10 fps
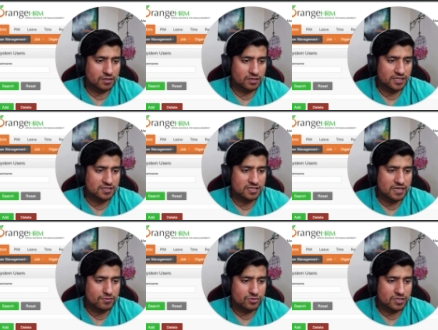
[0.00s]
right?
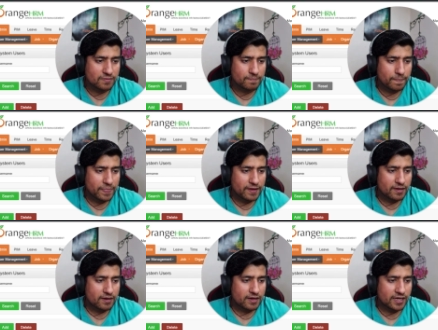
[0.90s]
Save user,
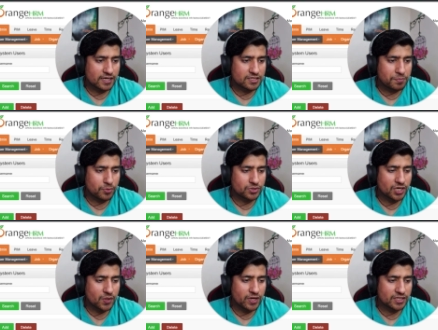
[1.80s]
right? It's a post
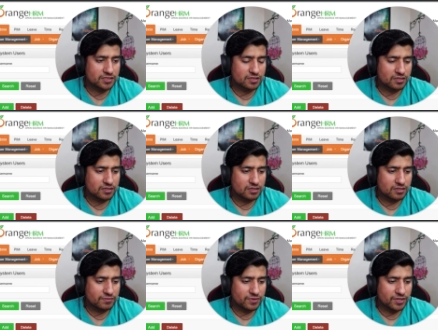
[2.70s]
request
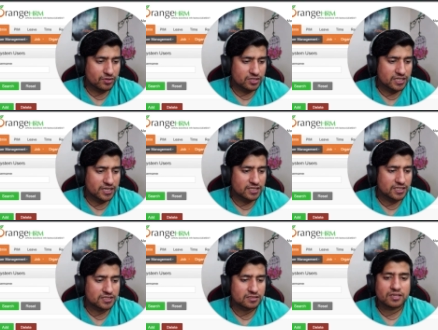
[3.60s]
uh, where you are sending
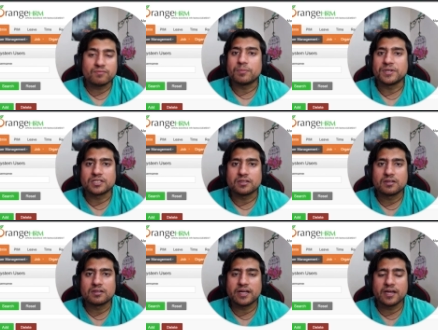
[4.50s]
these information,
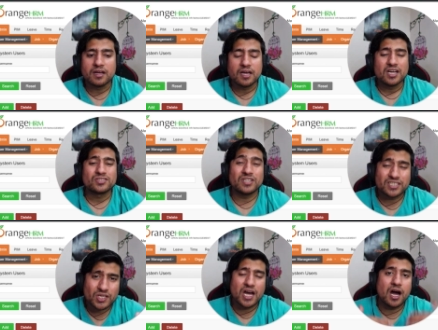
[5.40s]
right? So
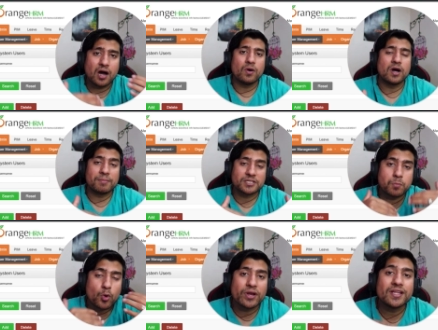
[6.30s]
that's how I'm
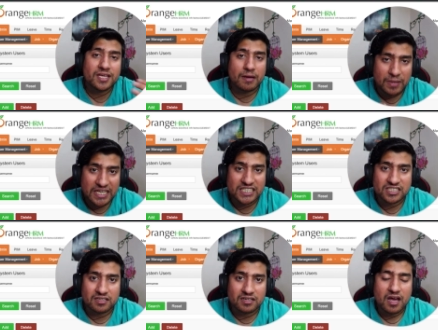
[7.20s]
exploring the
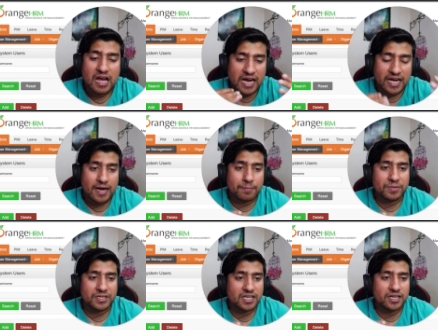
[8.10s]
application and I'm
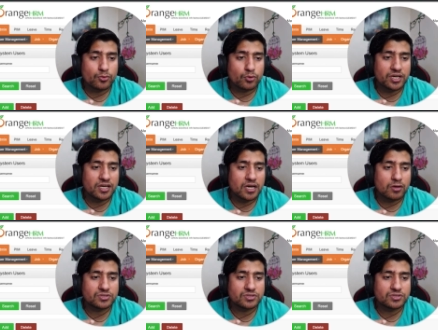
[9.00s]
basically noting down